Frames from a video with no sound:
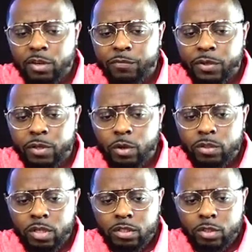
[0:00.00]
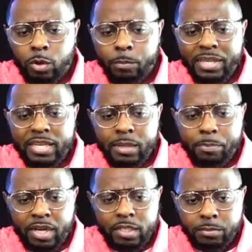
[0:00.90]
you don't feel no, no no immediate
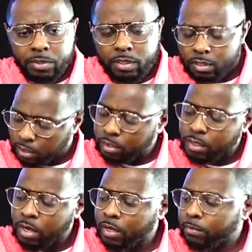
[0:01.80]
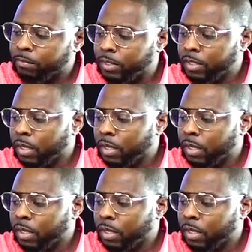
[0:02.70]
punishment. That's all right. It's